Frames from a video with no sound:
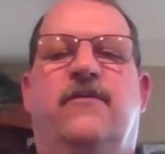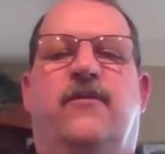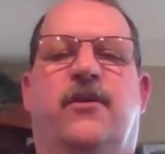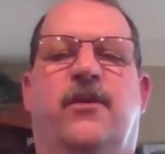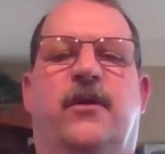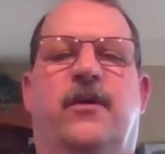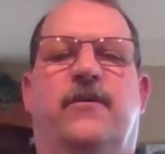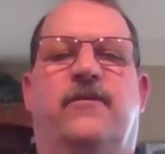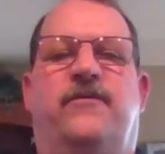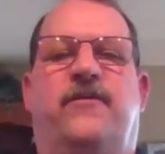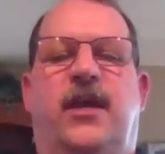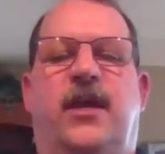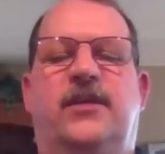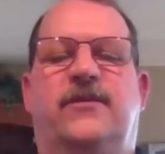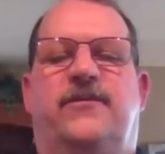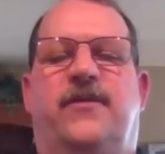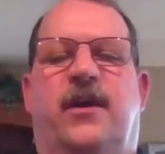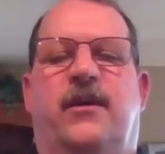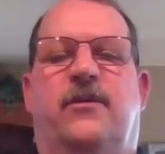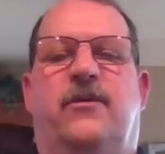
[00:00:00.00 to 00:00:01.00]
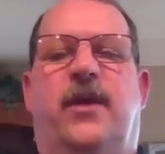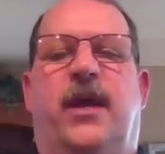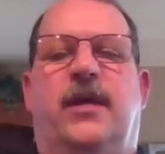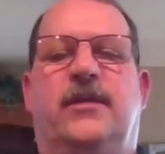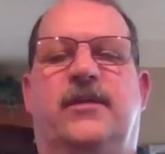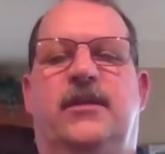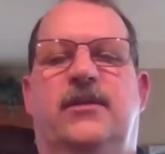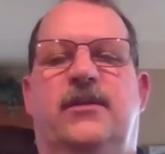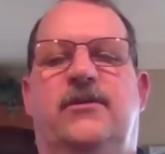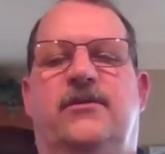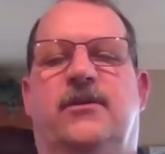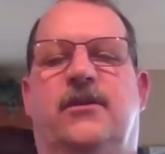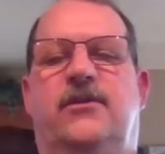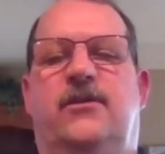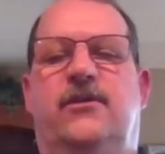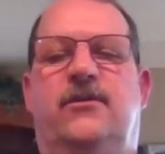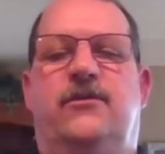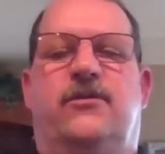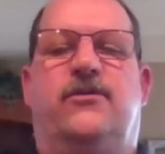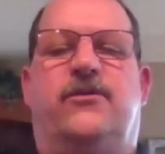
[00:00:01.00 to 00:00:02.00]
For the phase finder, we actually use a
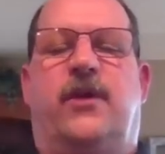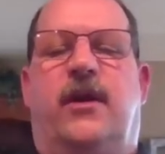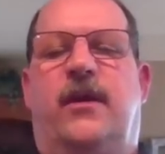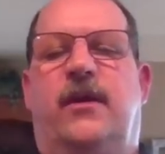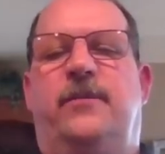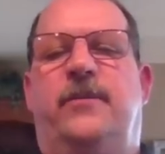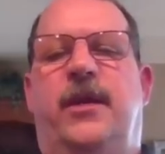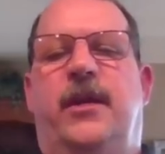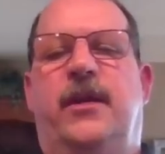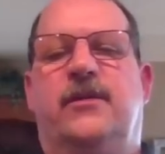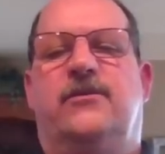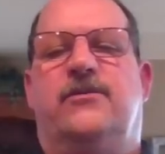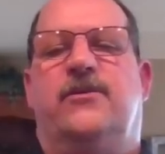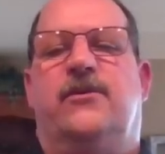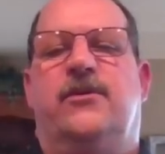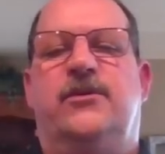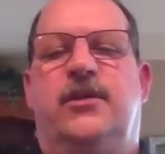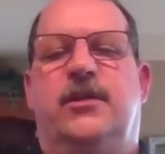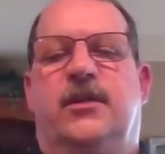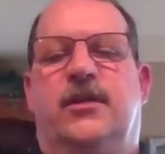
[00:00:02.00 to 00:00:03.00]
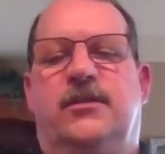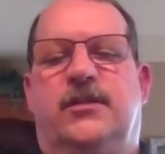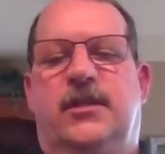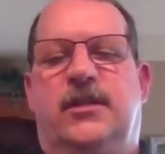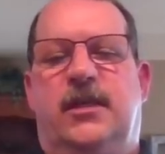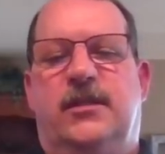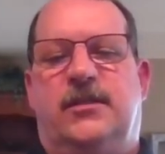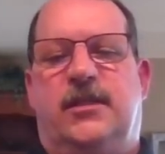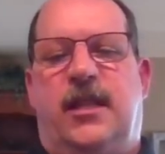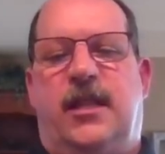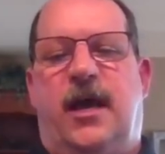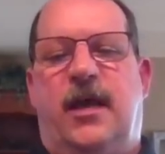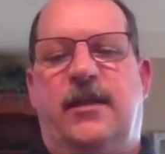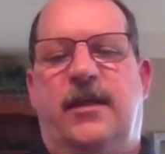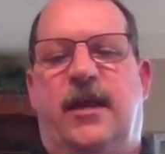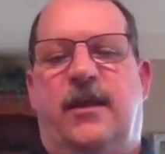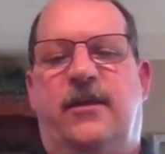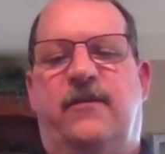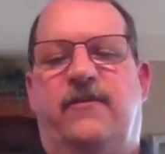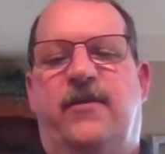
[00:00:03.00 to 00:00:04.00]
neutron emitting source. You can see it
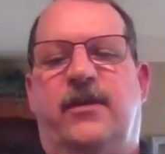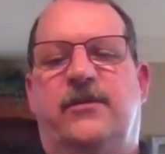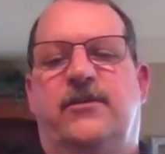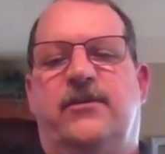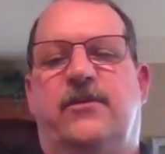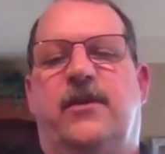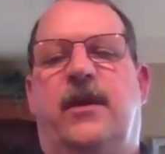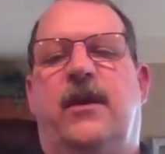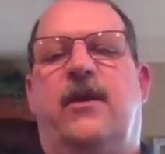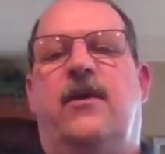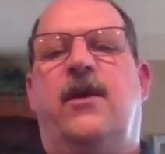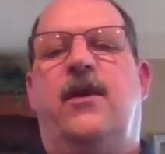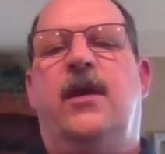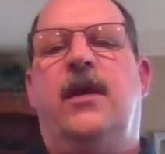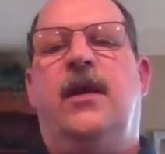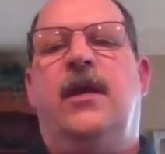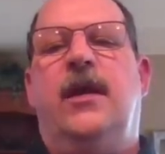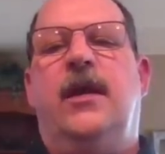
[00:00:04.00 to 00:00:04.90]
slide down the vessel there.